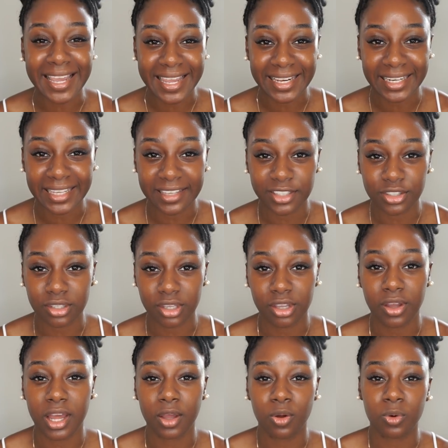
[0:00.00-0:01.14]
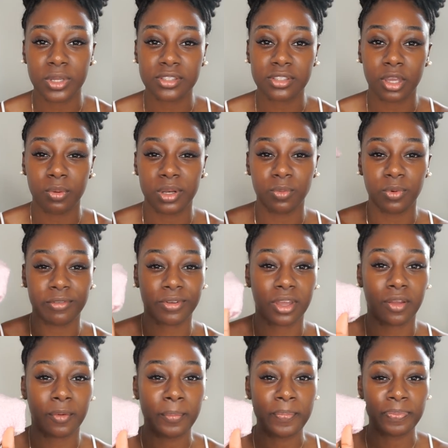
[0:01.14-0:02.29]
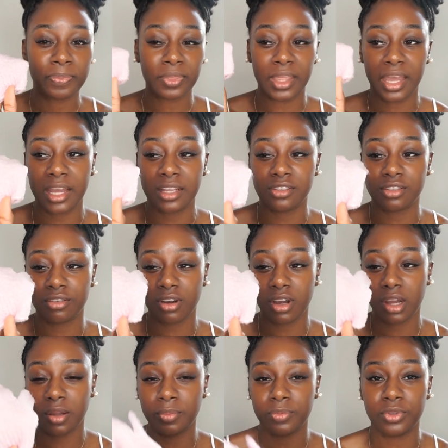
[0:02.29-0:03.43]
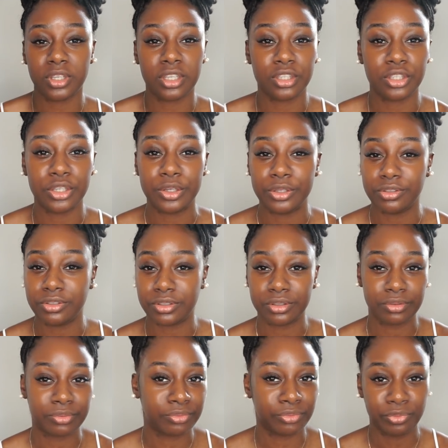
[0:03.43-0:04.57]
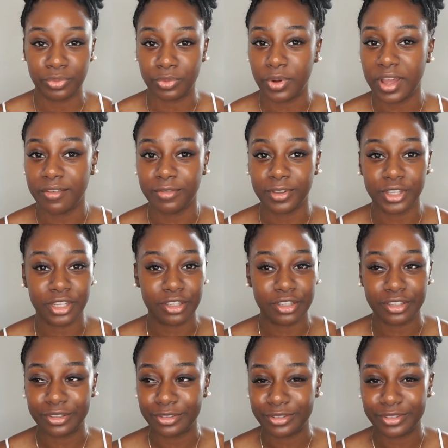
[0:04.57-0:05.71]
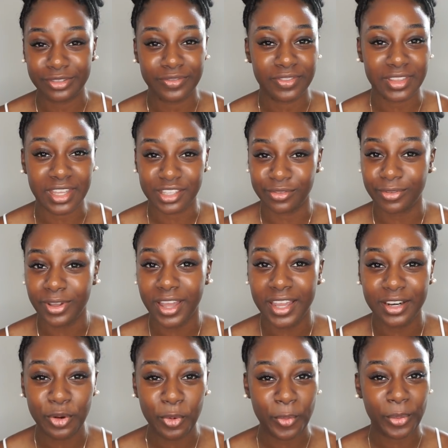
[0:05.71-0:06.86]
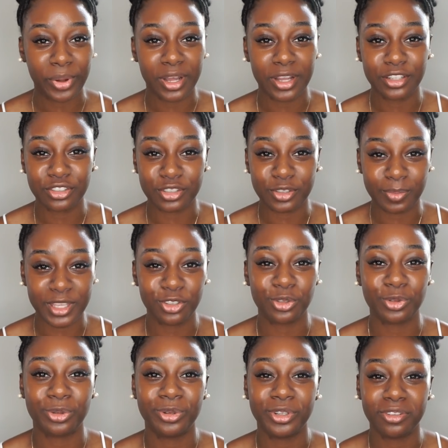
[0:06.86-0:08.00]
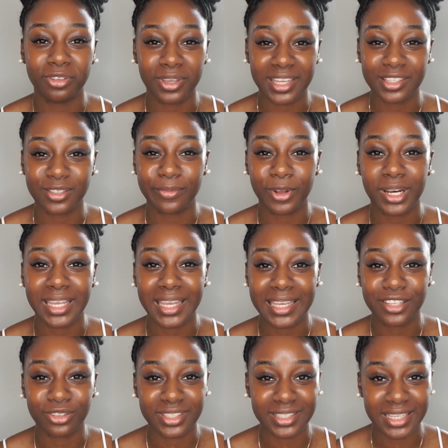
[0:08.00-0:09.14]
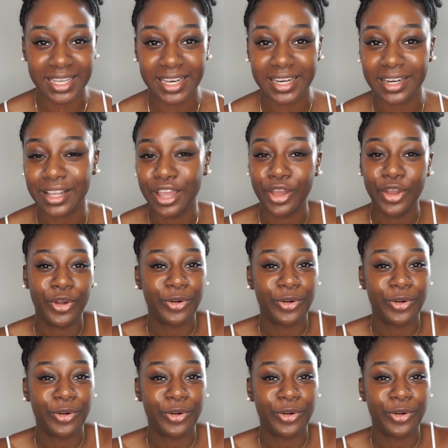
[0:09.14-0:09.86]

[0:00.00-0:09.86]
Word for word: daily. So I always go in with a hand scrub. You can use whatever you use, that's fine. But just make sure you exfoliate your skin